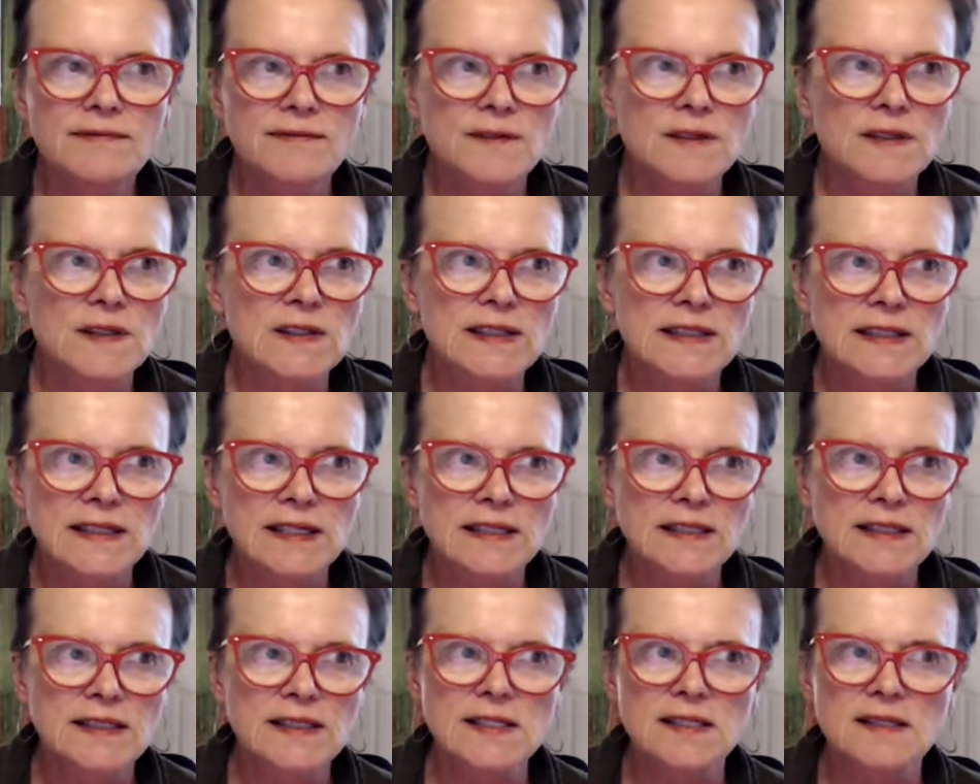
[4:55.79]
in
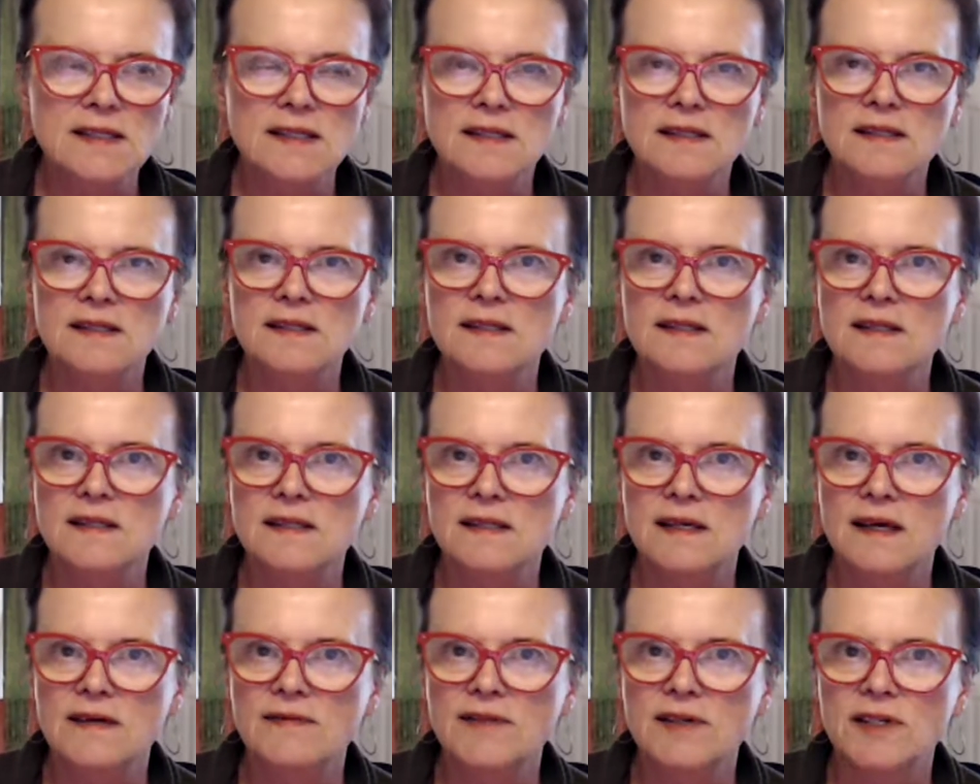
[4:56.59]

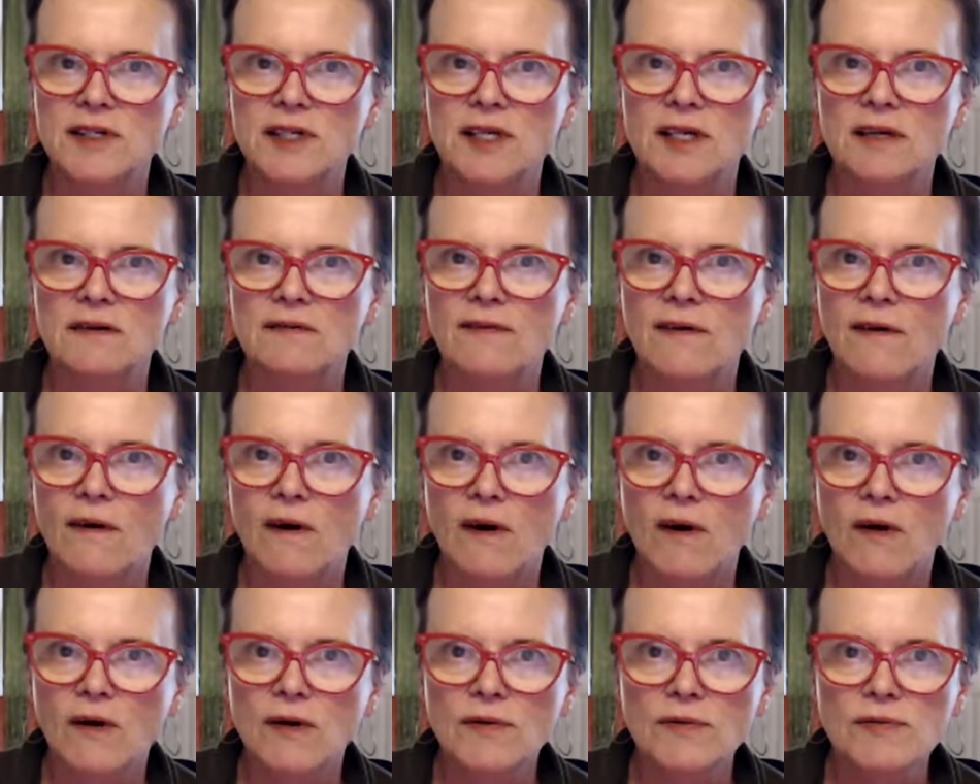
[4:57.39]
1967
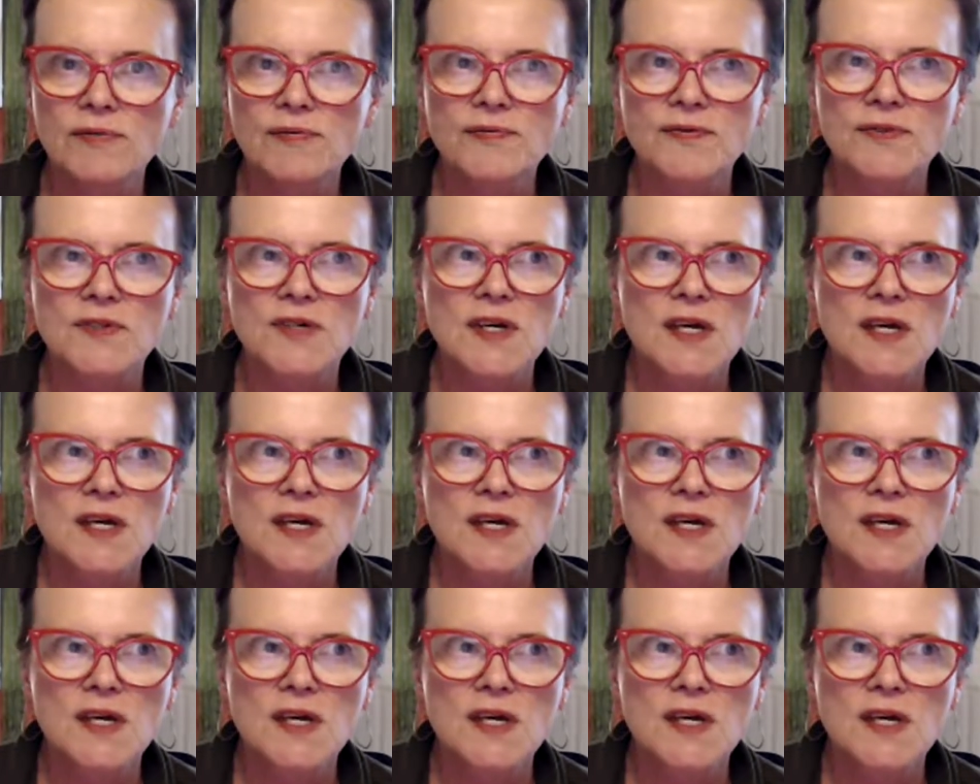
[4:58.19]
evolved.